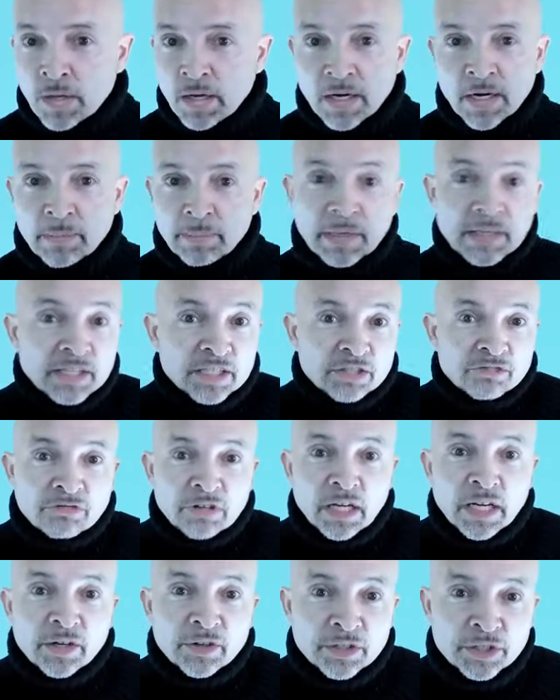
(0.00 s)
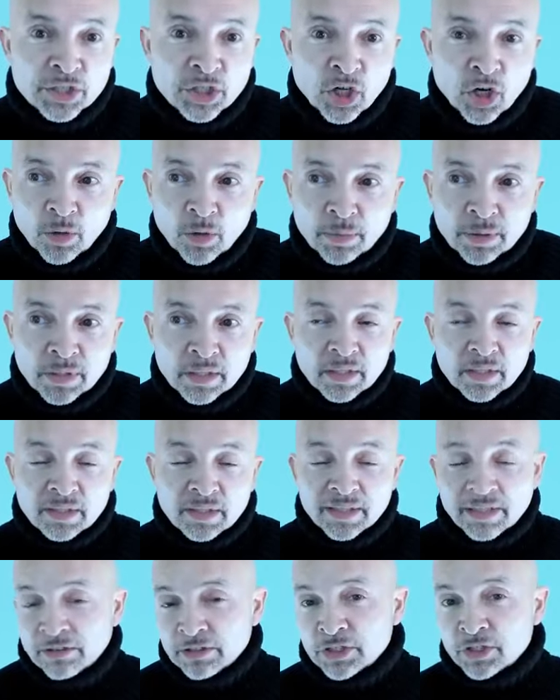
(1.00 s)
um, and they're just relying on a job,
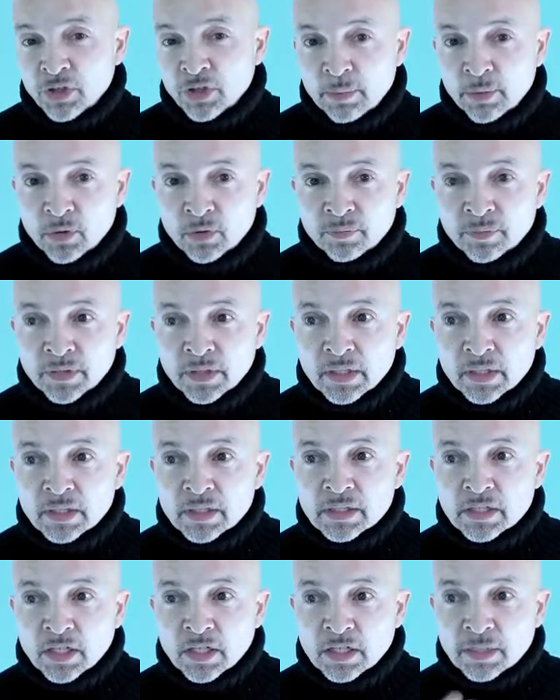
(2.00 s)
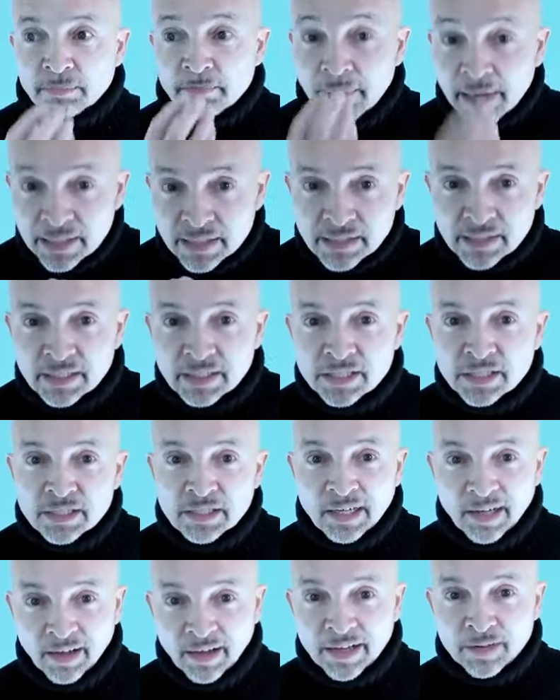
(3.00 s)
they're in trouble. So the message is
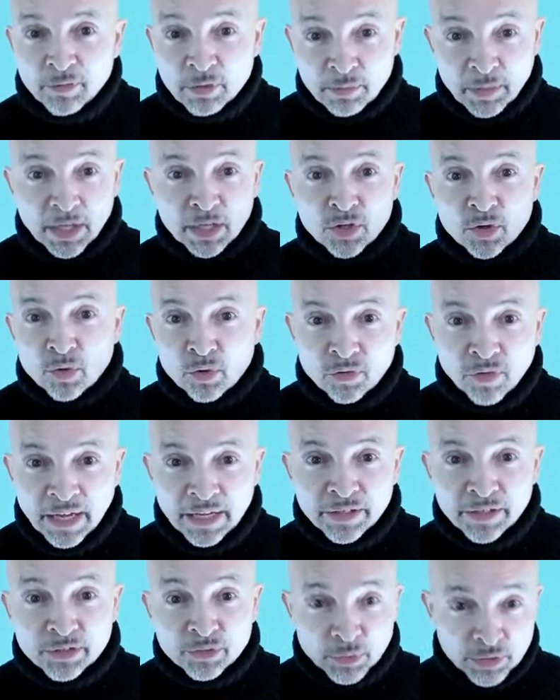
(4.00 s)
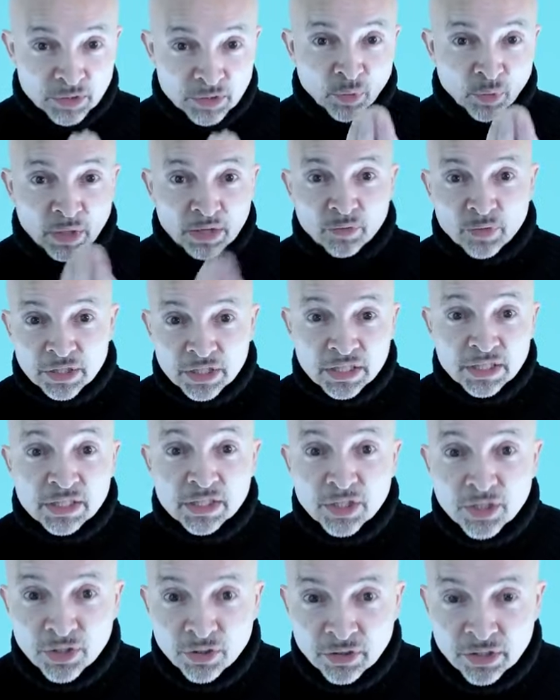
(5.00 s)
aligned with my core values, which one of which is
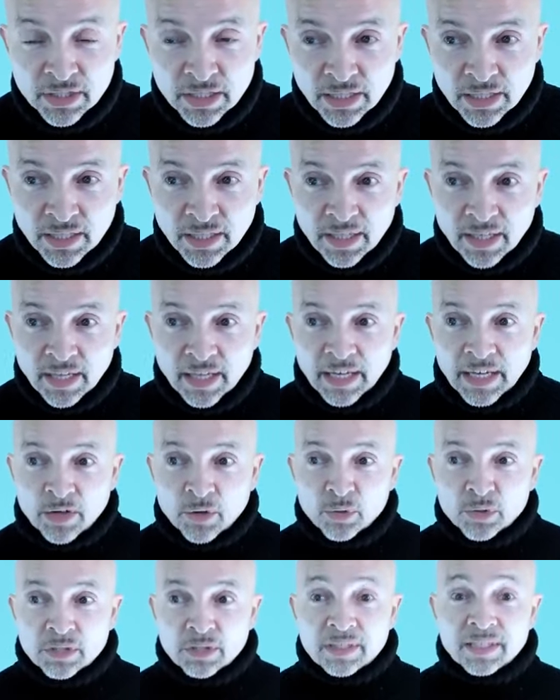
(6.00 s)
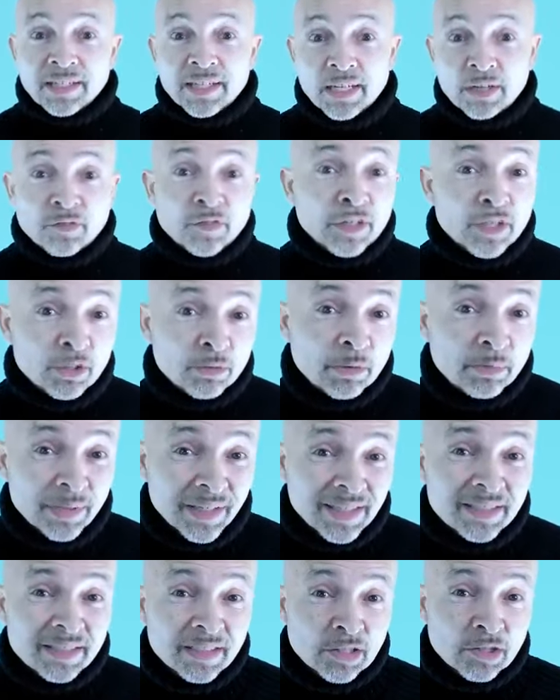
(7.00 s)
security, and also the need for human
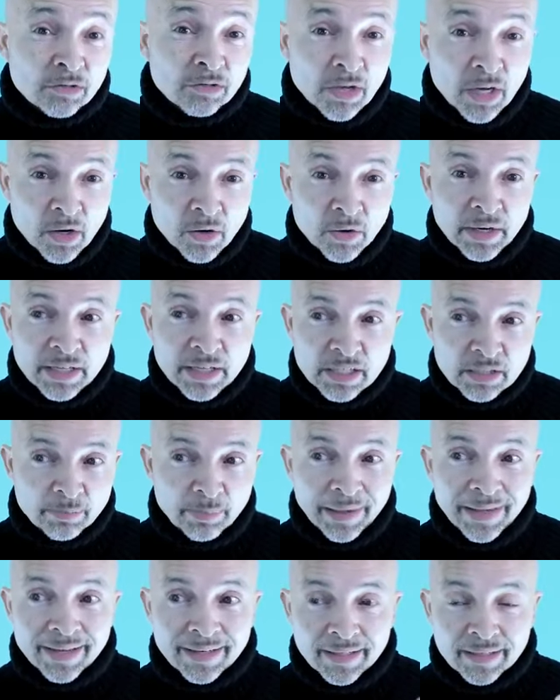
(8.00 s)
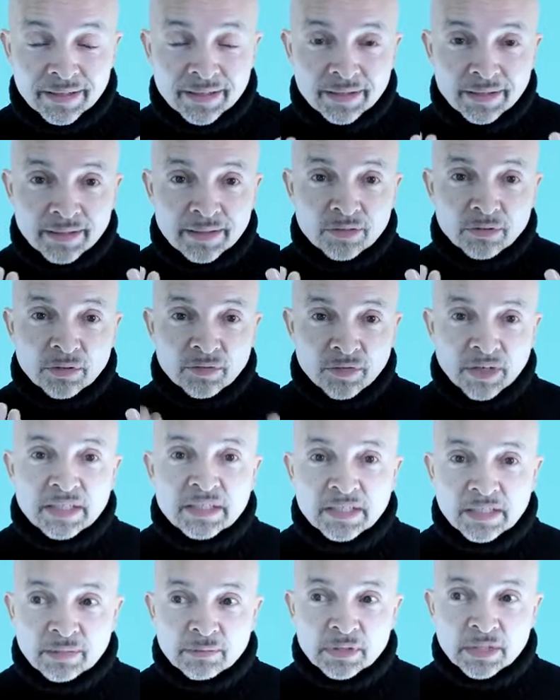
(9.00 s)
beings to grow and expand and to, to
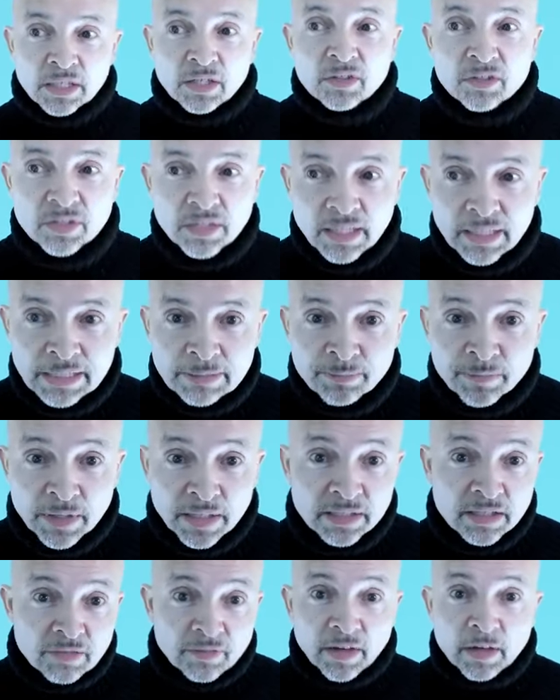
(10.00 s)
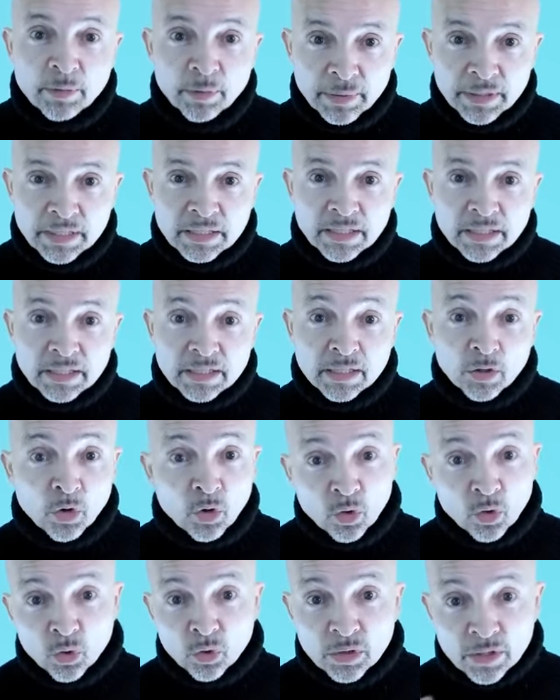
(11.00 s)
invest in themselves and develop a business. So
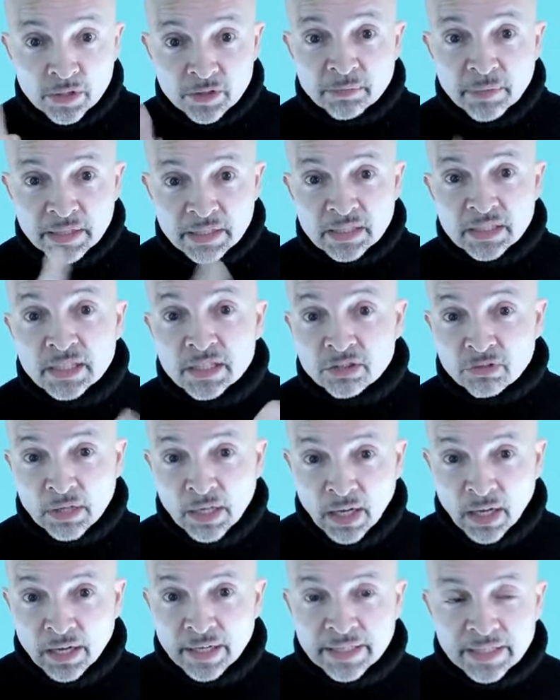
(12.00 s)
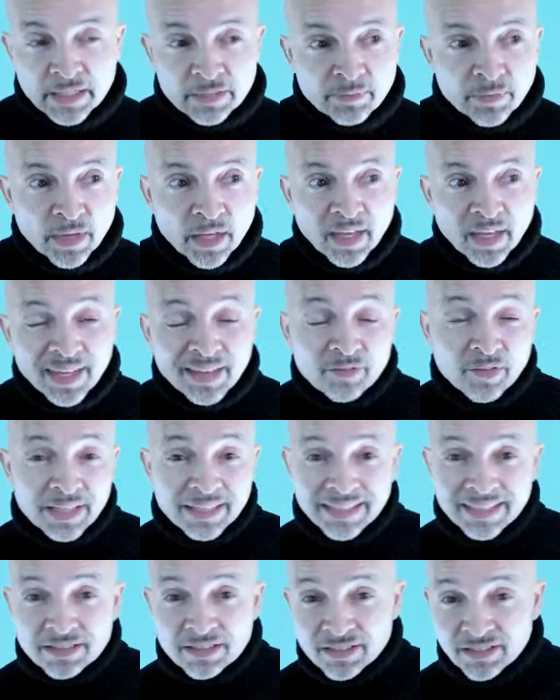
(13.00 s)
all those messages are aligned. If I
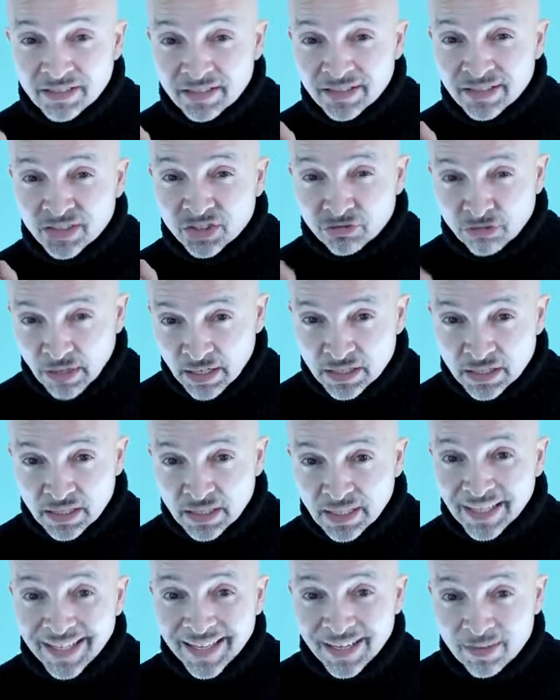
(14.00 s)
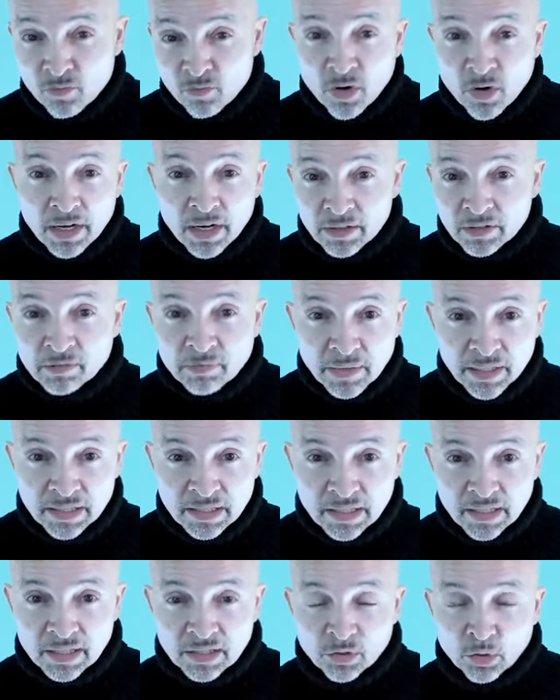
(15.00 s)
didn't trust in one of those
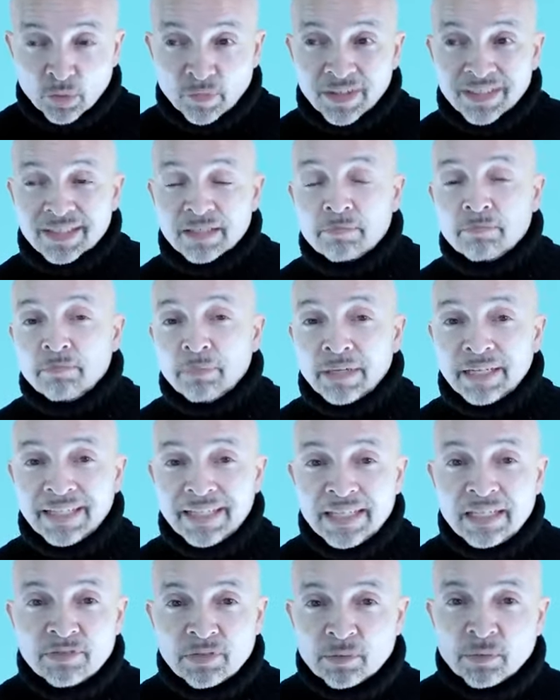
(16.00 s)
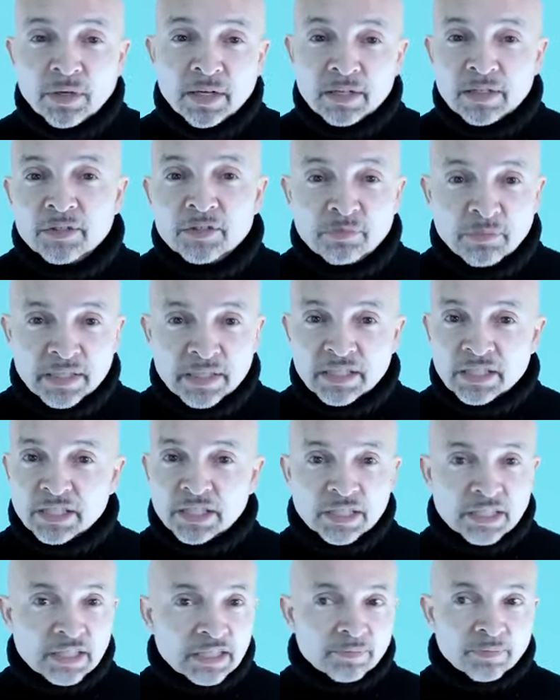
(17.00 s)
messages, or if I didn't believe in one of those
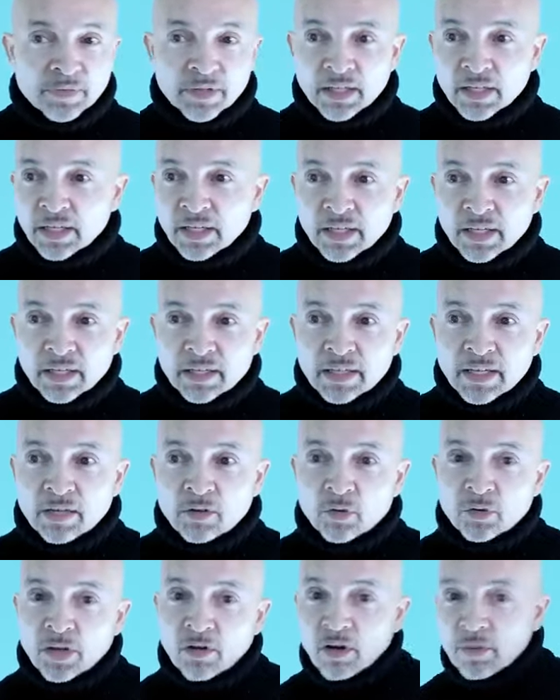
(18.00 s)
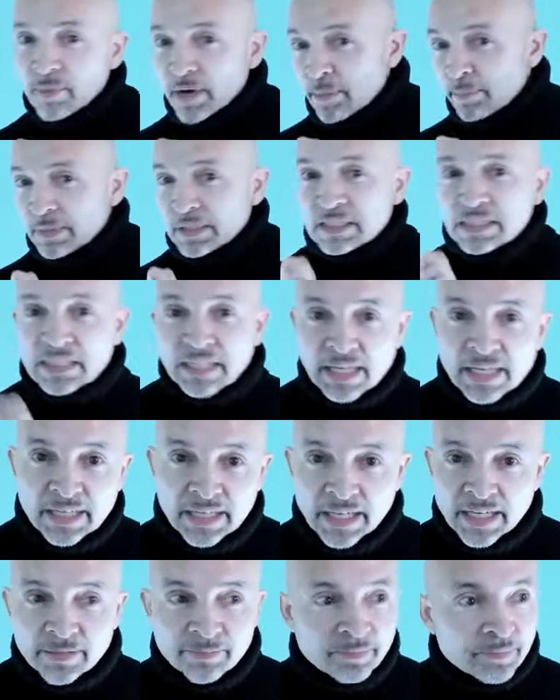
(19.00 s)
messages, then although I might be saying
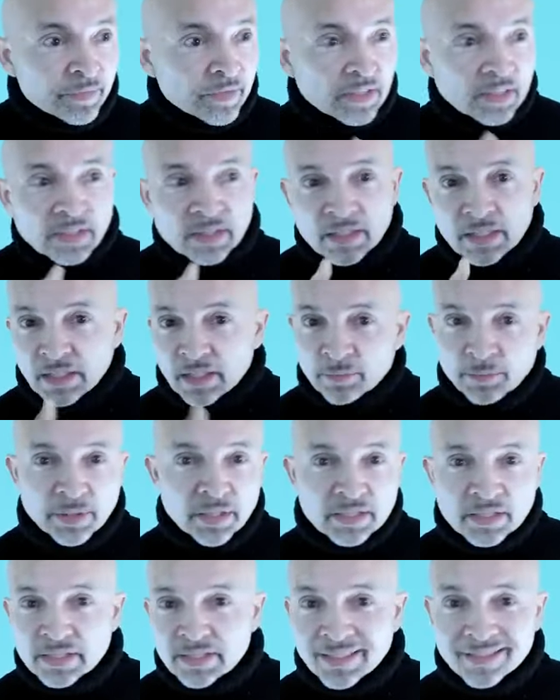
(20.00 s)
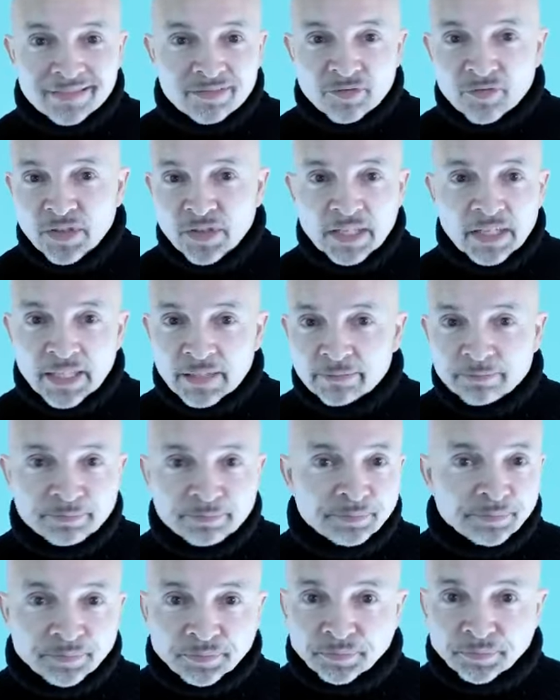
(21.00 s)
it, the other person doesn't feel it.
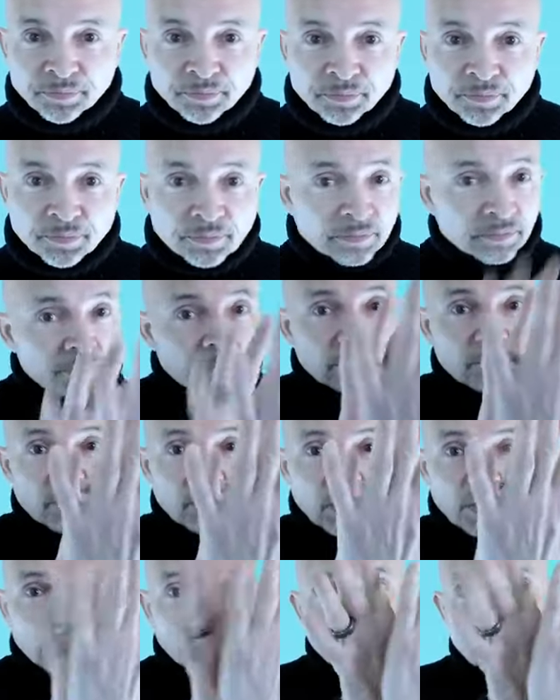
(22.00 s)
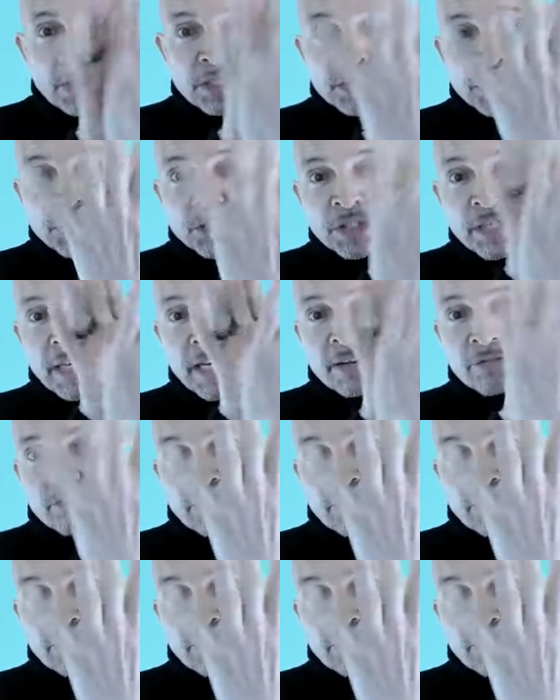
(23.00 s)
The reason you can get